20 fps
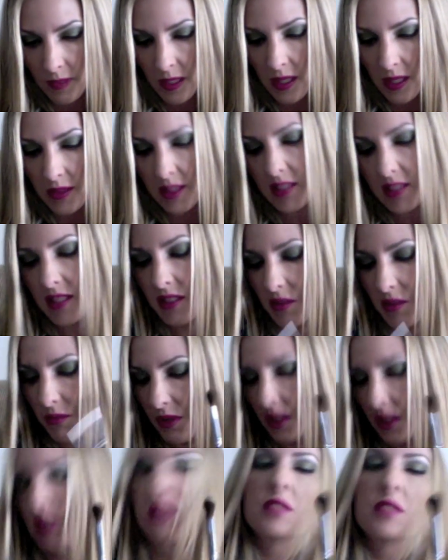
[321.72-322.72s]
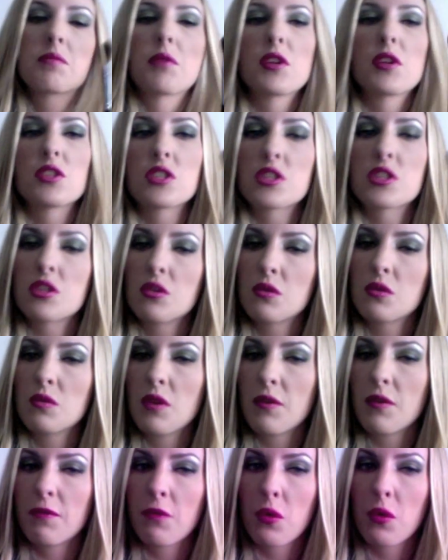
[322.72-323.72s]
This is a really nice brush too
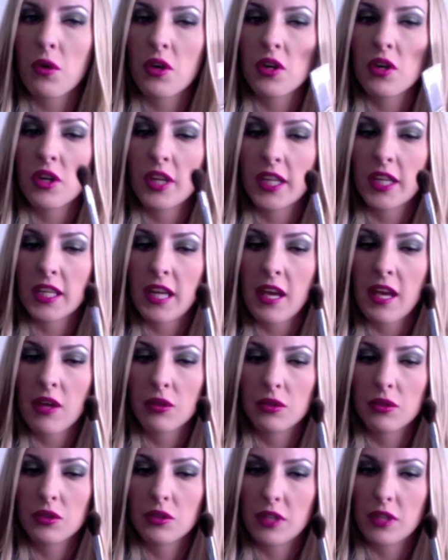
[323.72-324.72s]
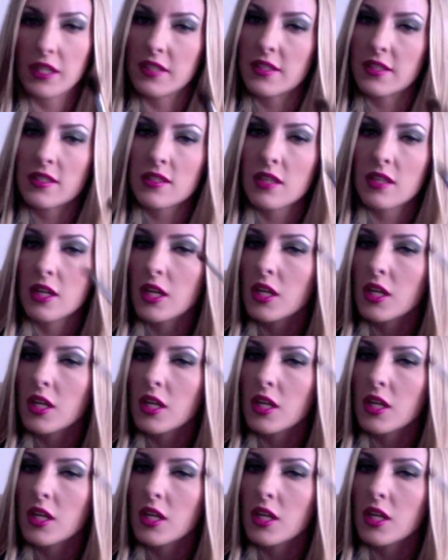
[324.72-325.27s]
for like an angled crease.